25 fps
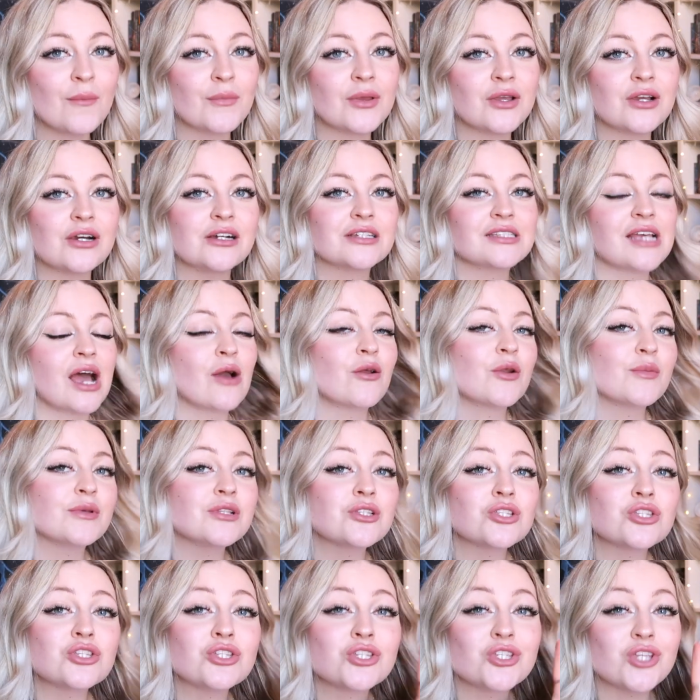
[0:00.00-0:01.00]
because I would have been
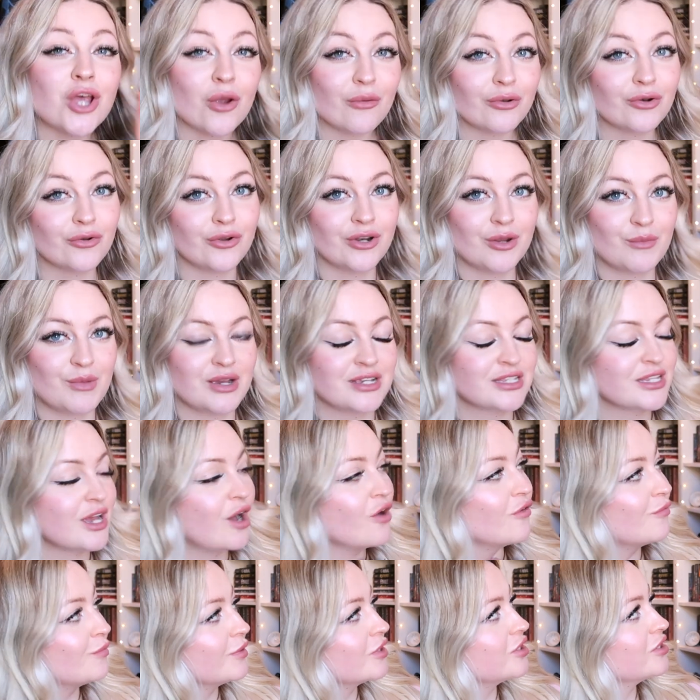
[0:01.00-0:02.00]
so annoyed at
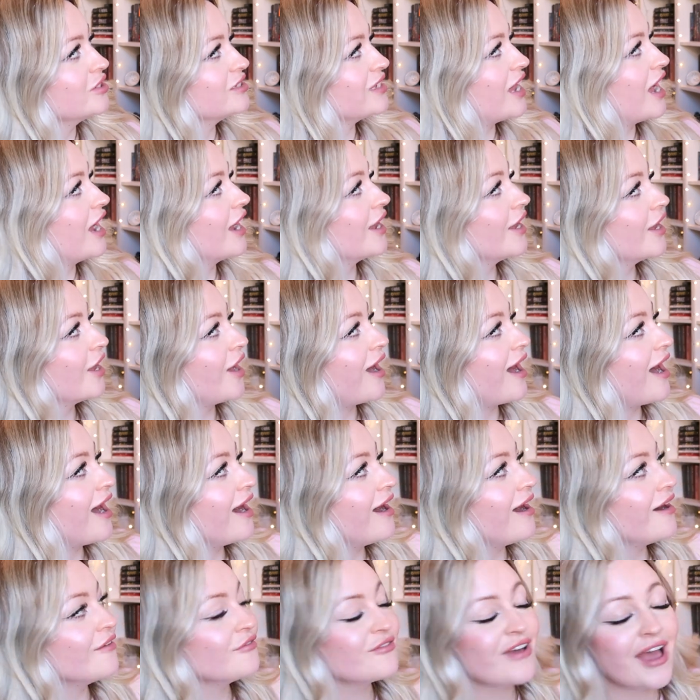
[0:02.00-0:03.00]
myself, because I
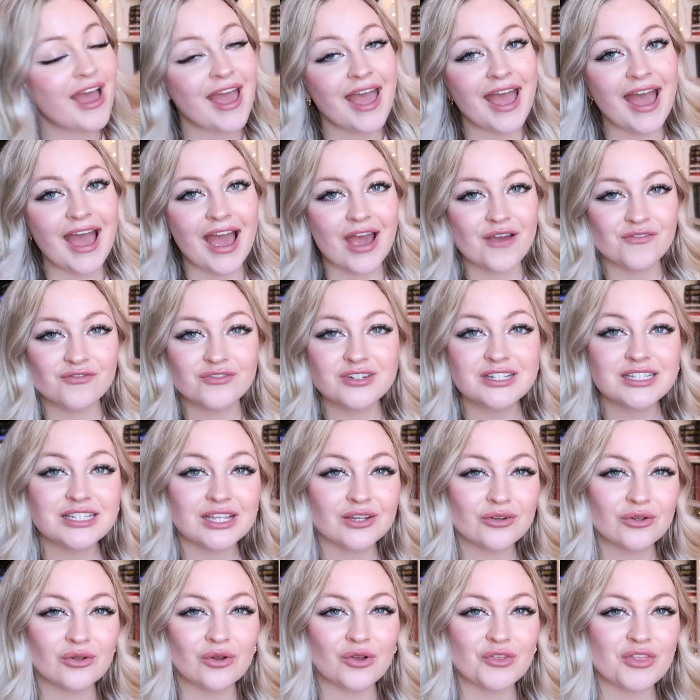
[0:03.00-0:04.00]
have every
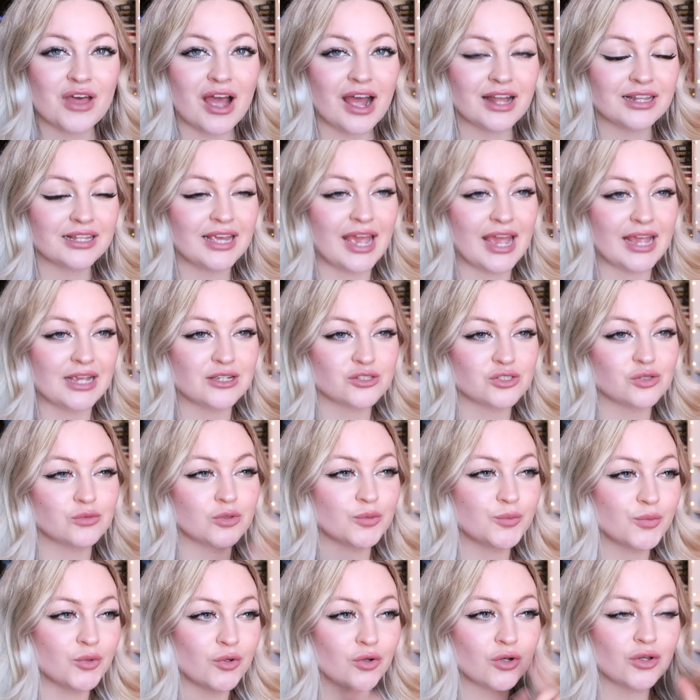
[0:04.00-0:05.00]
single other Ali
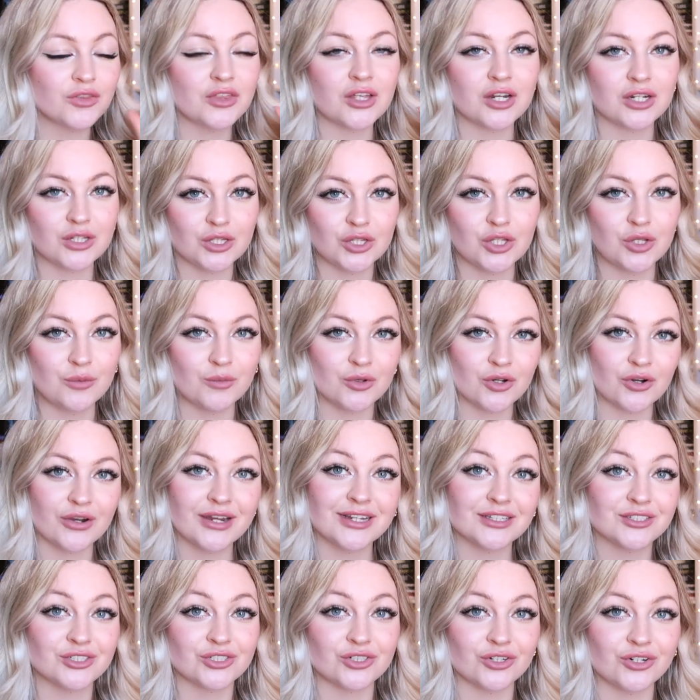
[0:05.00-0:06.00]
Hazelwood book that Illumicrate
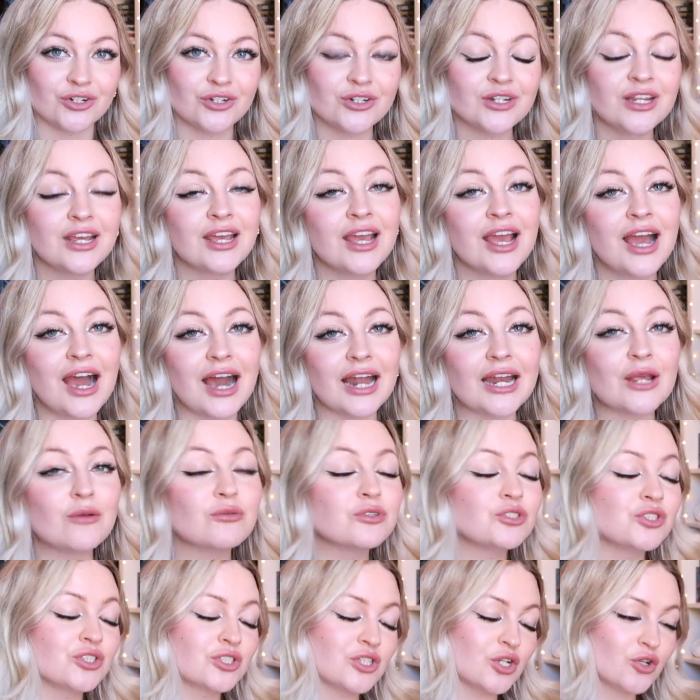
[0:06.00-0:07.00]
has done, and it
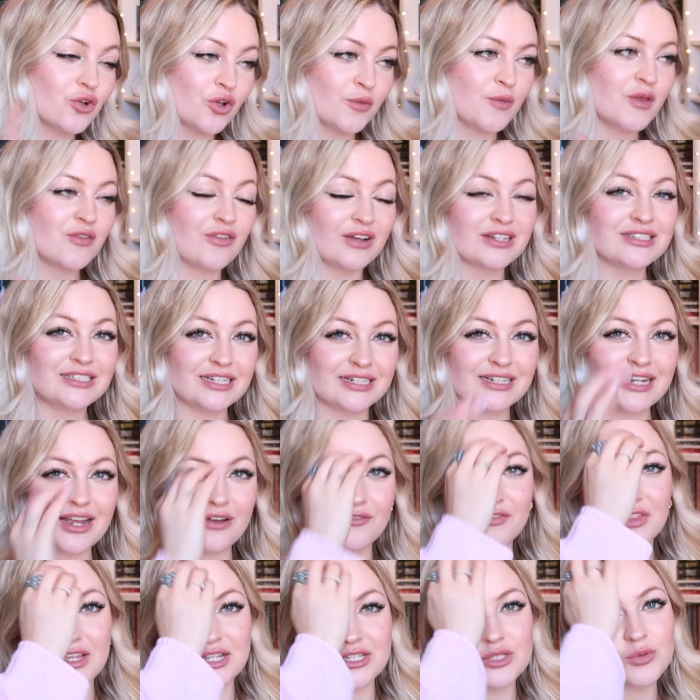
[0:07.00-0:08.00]
would just annoy me if I didn't
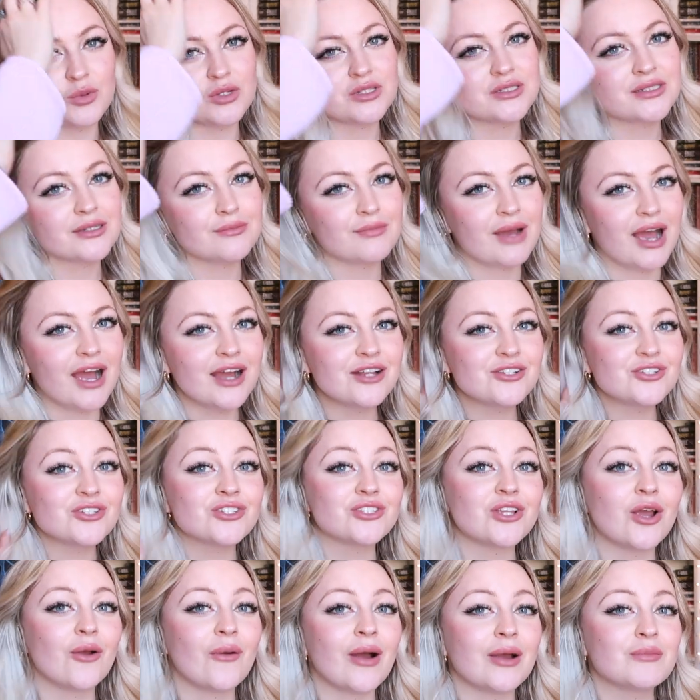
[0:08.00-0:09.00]
have this one to match.
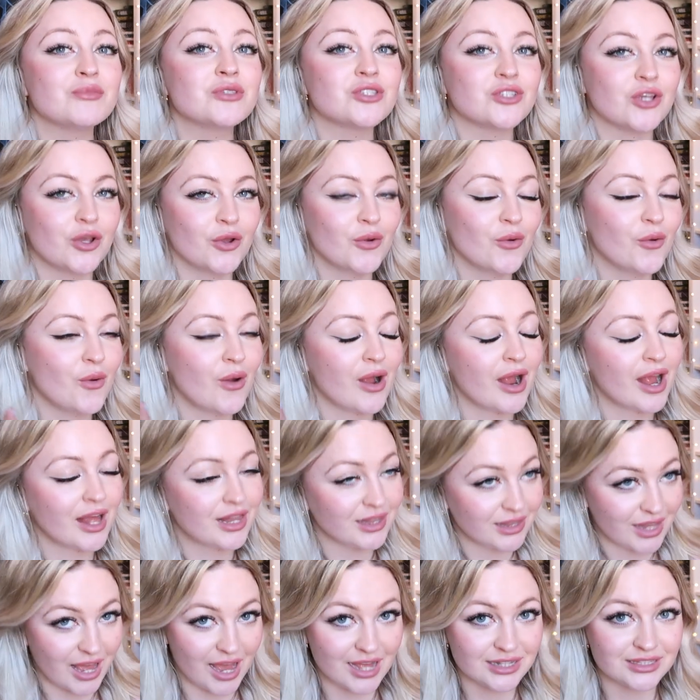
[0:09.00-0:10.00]
So I'm so
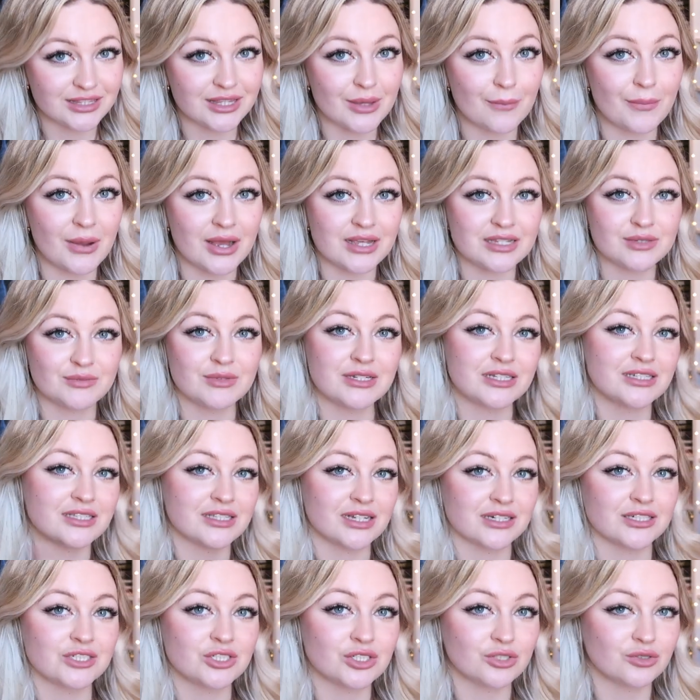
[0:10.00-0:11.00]
glad that Past Me
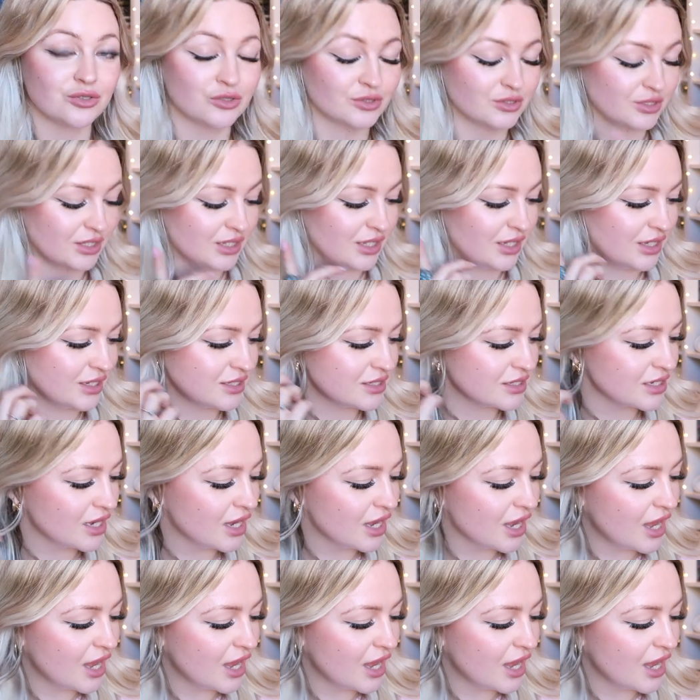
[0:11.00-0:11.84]
decided to order this.